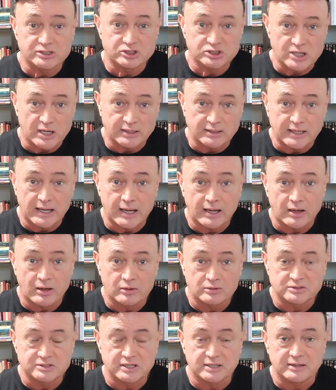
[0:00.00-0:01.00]

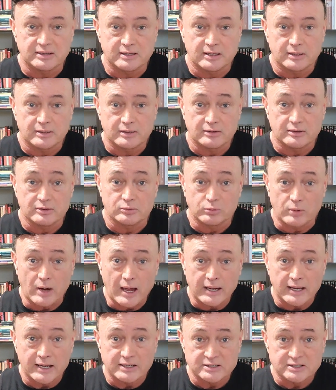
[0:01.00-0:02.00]
shutdowns and the
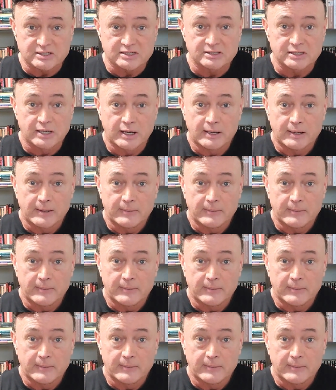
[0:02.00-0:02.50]
riots,